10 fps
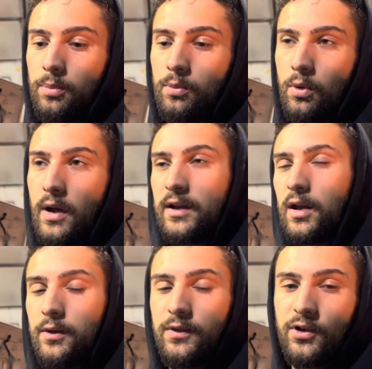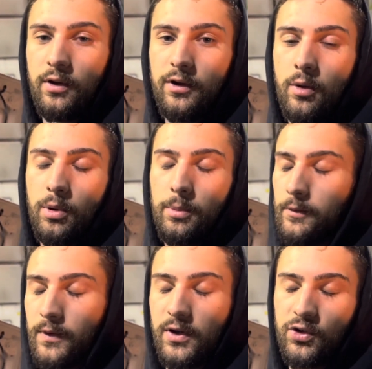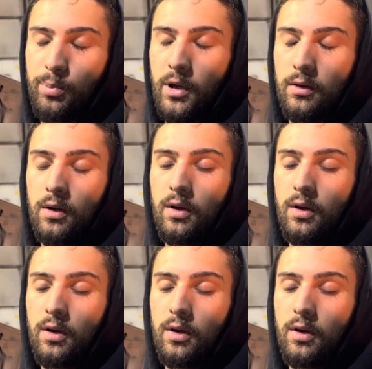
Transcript: Well, I can't even sell the down pipe, the flange is bent,